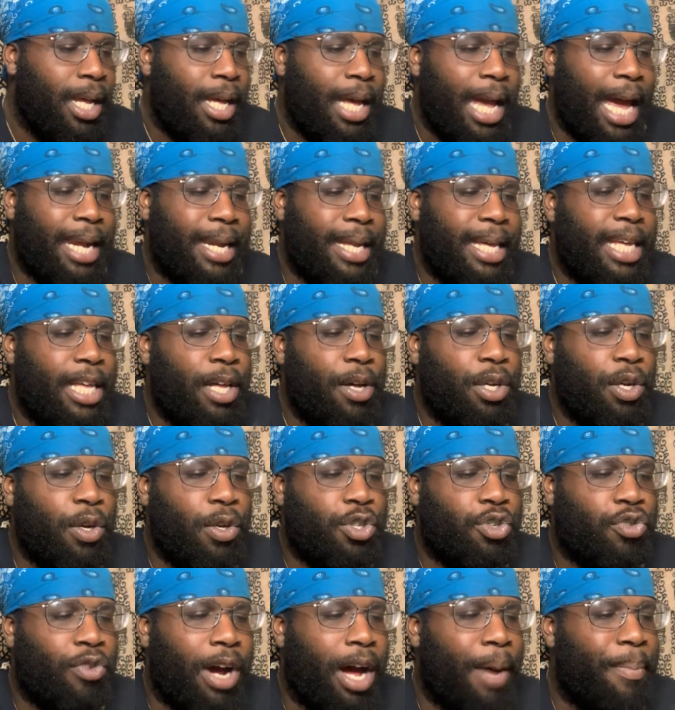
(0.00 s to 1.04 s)
and heal your
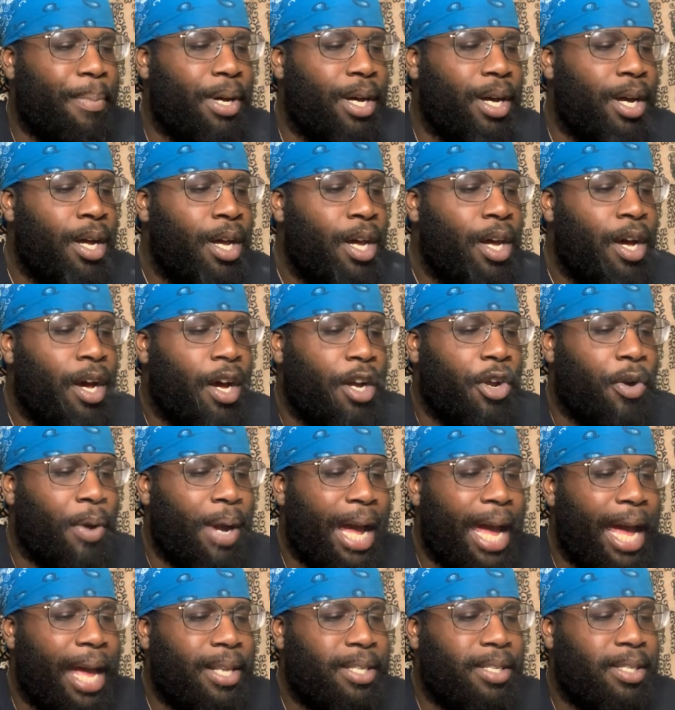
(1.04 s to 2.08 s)
trauma, your
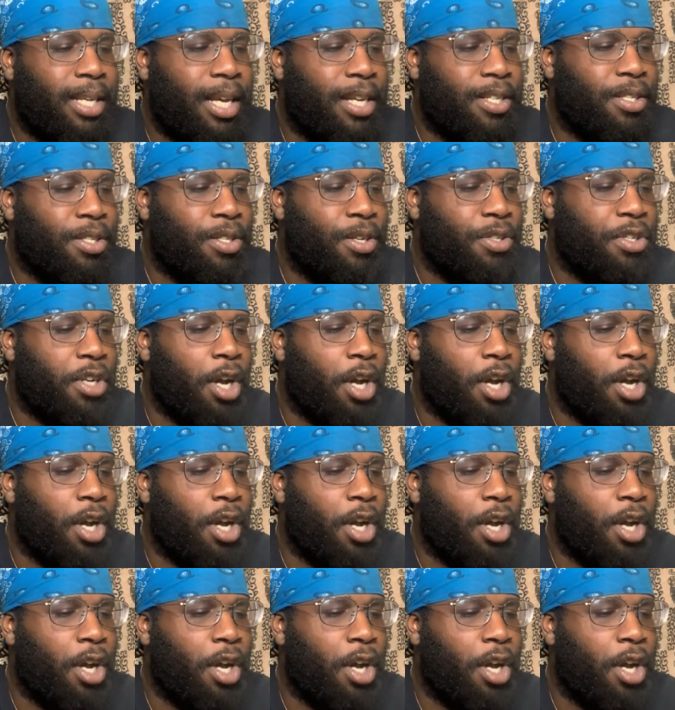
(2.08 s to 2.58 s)
ancestors